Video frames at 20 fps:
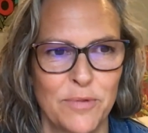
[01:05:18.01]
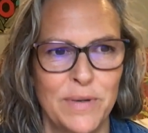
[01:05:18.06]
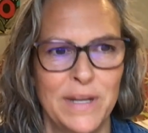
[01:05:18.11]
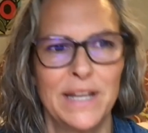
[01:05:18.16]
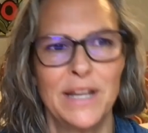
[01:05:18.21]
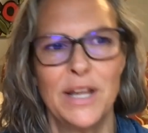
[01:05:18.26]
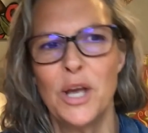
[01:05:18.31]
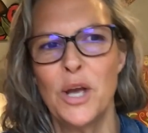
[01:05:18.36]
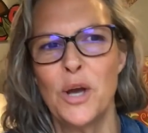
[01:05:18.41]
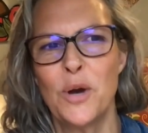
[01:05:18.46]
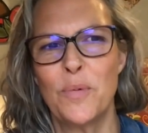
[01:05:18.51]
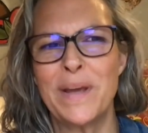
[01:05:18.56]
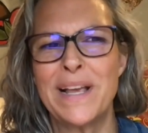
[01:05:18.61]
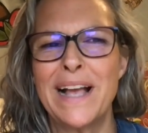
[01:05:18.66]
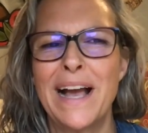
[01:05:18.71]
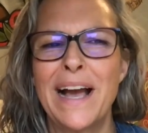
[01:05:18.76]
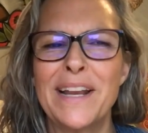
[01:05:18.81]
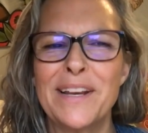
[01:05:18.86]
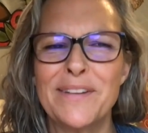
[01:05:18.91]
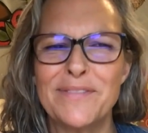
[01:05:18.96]
We
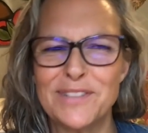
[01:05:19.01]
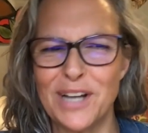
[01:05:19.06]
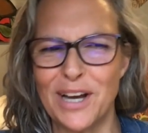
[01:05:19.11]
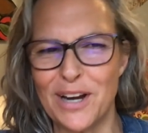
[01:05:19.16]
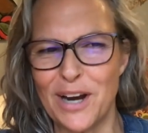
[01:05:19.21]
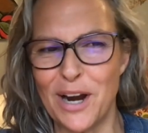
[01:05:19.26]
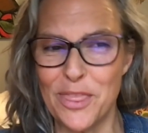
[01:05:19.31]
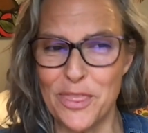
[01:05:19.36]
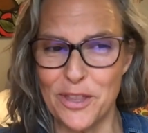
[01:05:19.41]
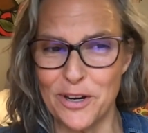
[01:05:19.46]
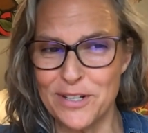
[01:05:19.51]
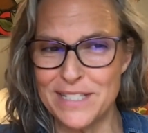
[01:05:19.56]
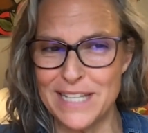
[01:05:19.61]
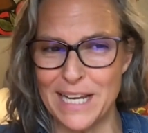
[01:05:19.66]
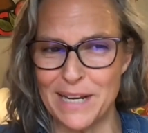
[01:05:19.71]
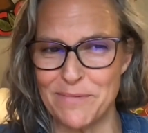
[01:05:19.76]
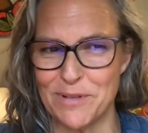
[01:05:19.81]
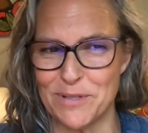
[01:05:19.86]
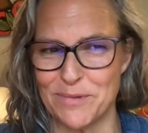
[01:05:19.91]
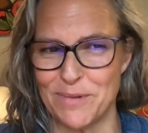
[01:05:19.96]
kind of our third
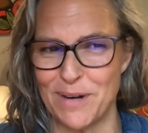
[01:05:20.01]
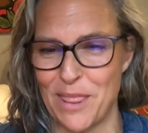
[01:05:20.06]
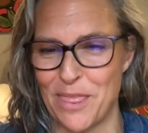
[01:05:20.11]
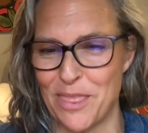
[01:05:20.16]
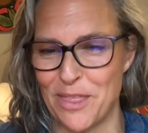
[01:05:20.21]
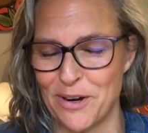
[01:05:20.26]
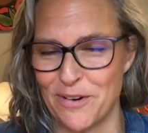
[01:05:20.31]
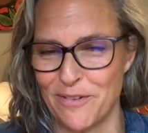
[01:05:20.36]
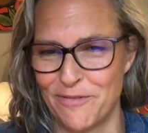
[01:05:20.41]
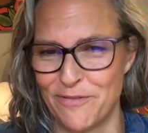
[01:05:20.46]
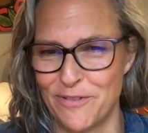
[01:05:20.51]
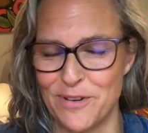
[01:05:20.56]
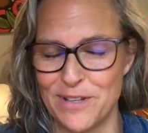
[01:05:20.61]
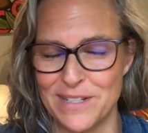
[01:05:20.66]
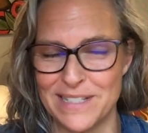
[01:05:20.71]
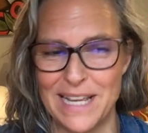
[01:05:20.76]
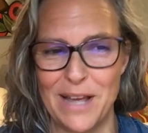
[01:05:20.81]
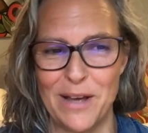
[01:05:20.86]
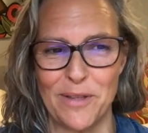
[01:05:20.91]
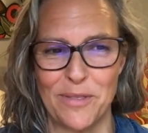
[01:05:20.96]
segment was around food
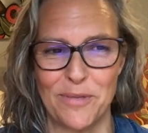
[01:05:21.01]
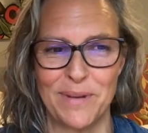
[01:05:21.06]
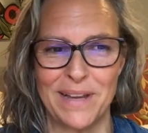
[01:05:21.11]
is health.